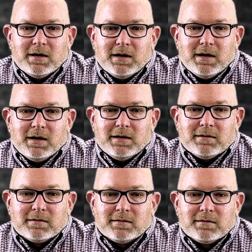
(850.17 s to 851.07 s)

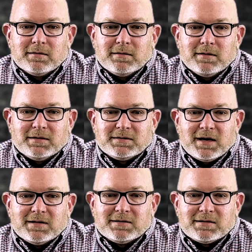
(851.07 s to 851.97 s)
And it
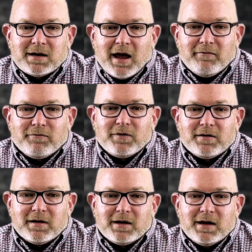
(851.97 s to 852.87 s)
says,
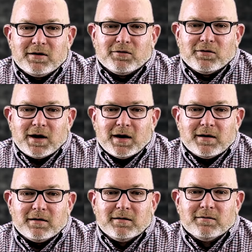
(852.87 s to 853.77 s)
everything He
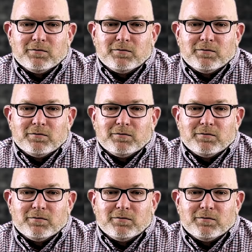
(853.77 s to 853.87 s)
created